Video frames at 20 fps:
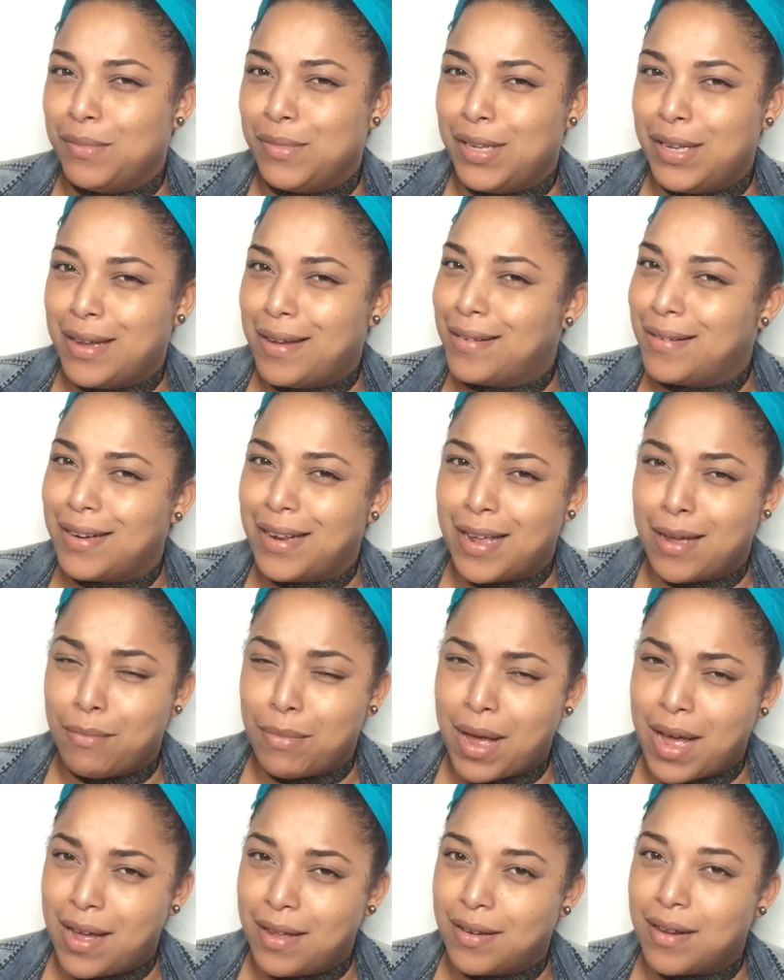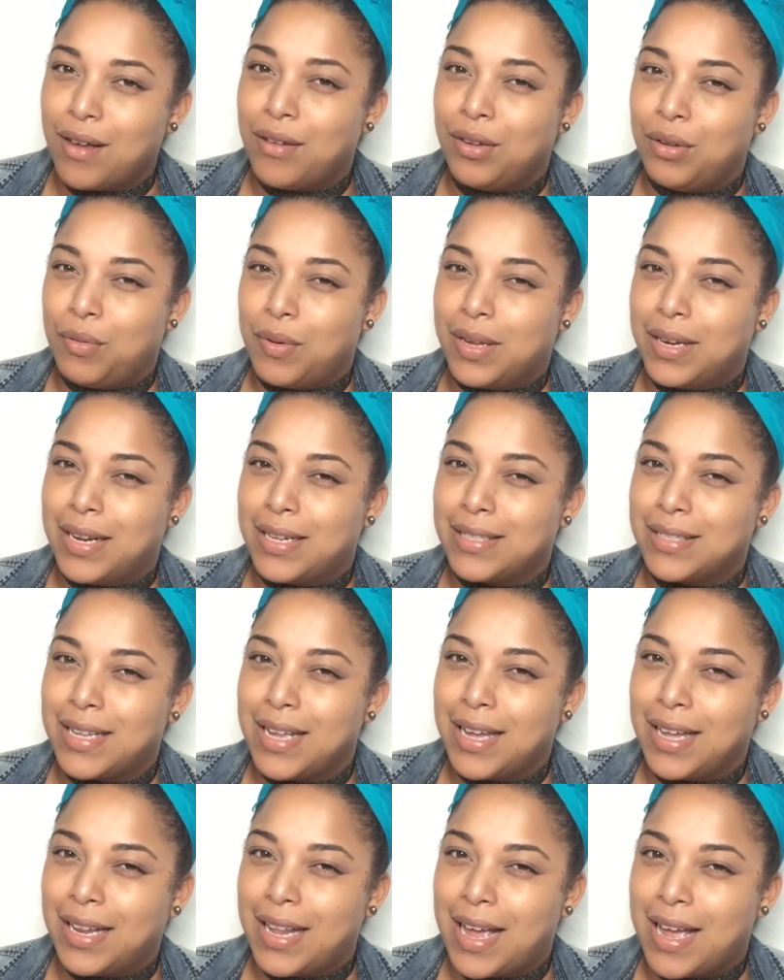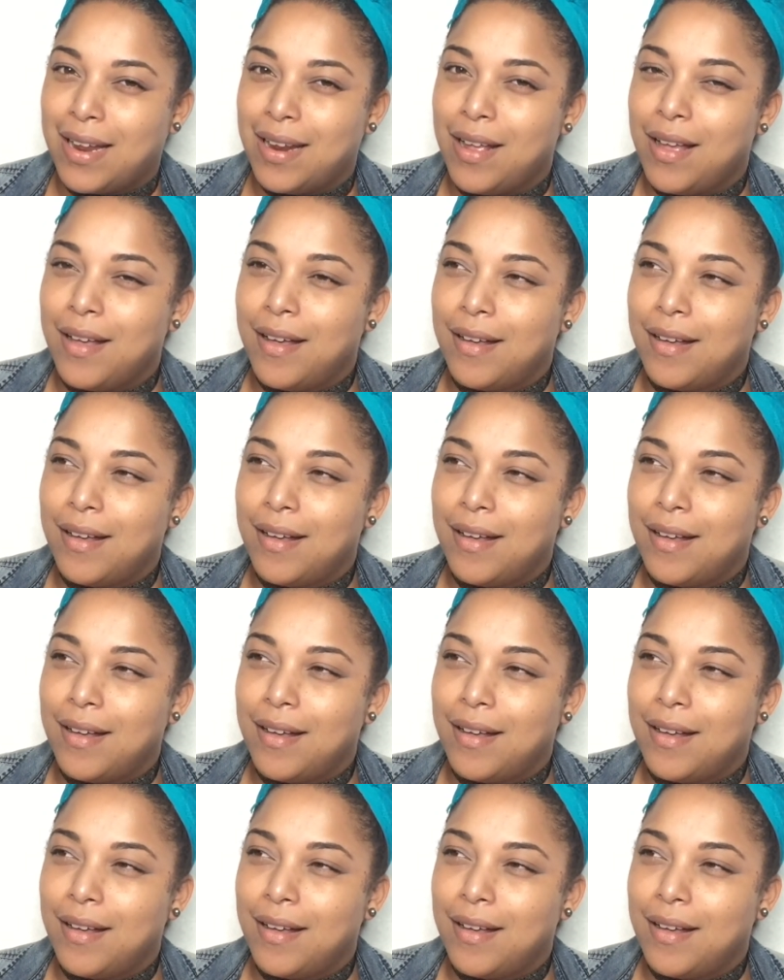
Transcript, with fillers: Yeah, am I the only one that's thinking that?